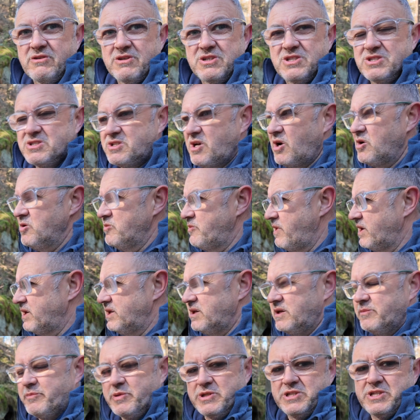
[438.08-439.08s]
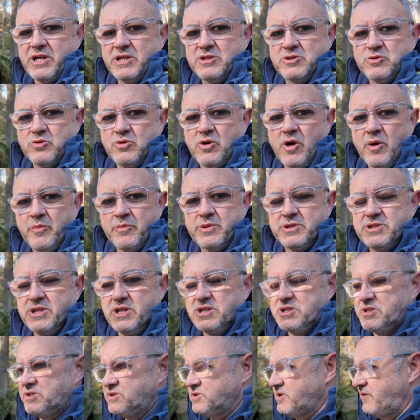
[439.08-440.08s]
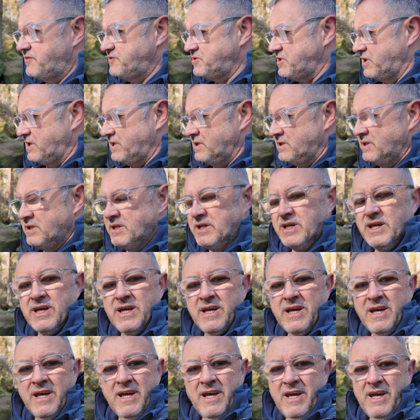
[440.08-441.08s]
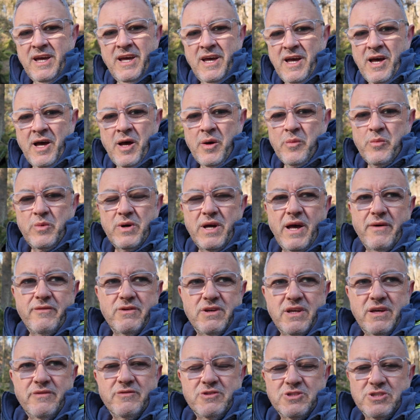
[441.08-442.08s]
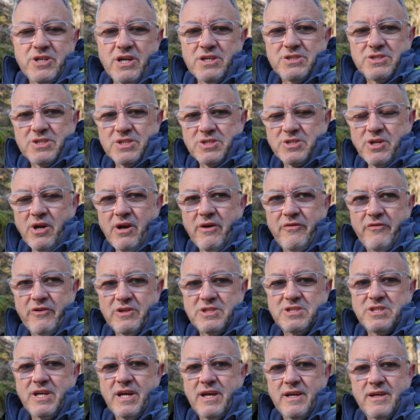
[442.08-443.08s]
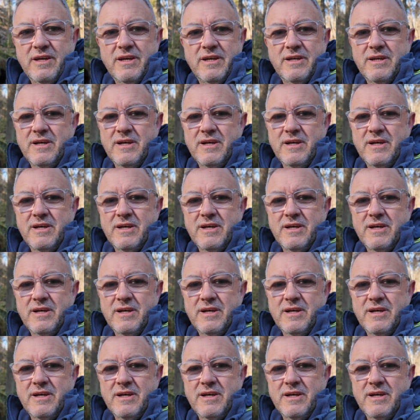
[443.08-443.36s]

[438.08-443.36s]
are so many potential compositions I've seen, and we haven't even touched the surface yet.